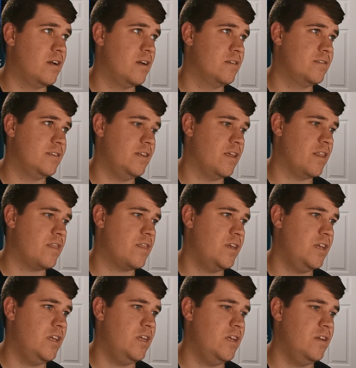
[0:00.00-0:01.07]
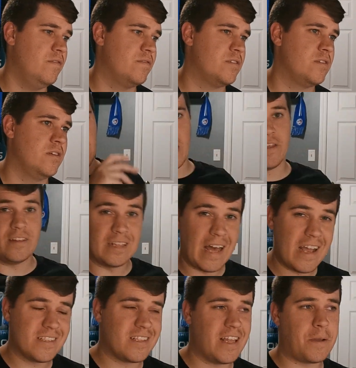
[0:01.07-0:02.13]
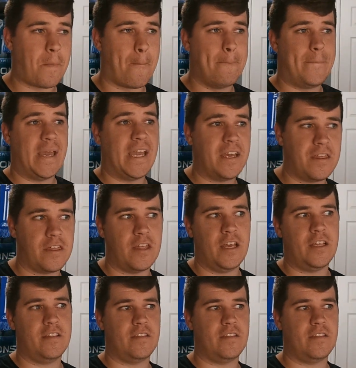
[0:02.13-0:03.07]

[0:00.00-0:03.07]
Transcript: Sea of Thieves. And the last big thing